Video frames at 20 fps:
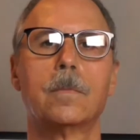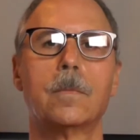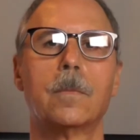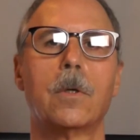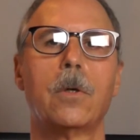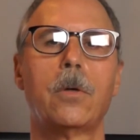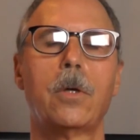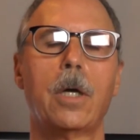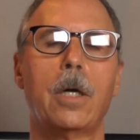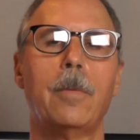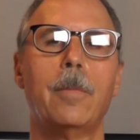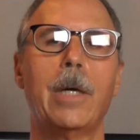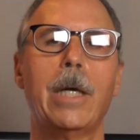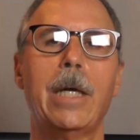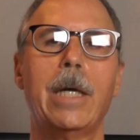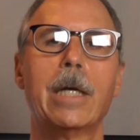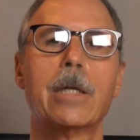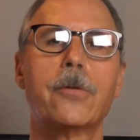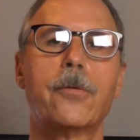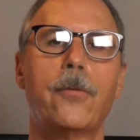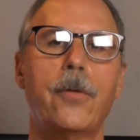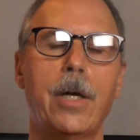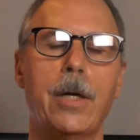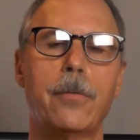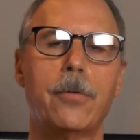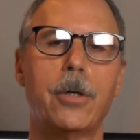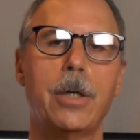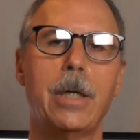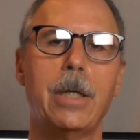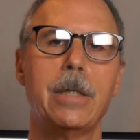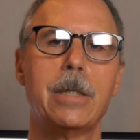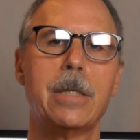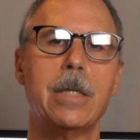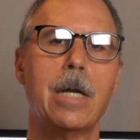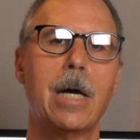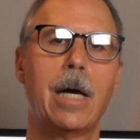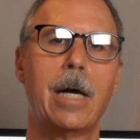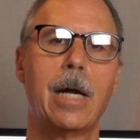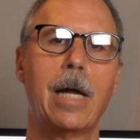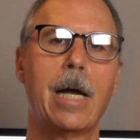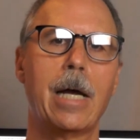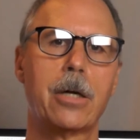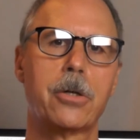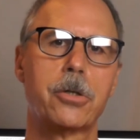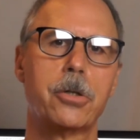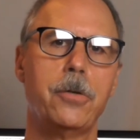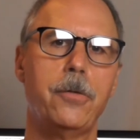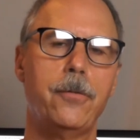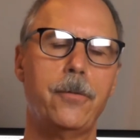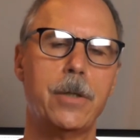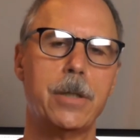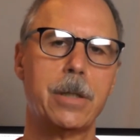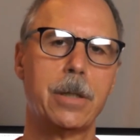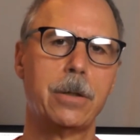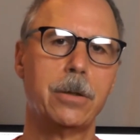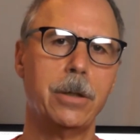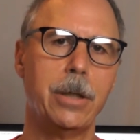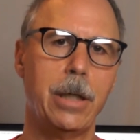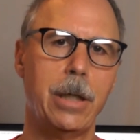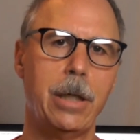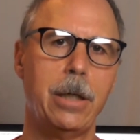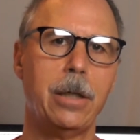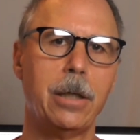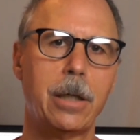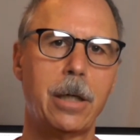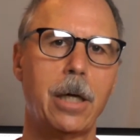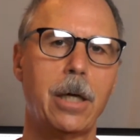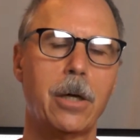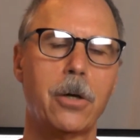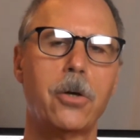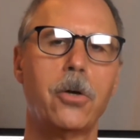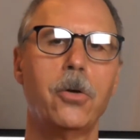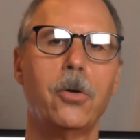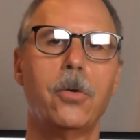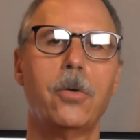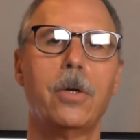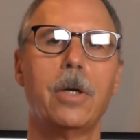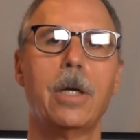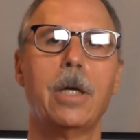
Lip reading: Okay, my next favorite is not actually physically in Cancun.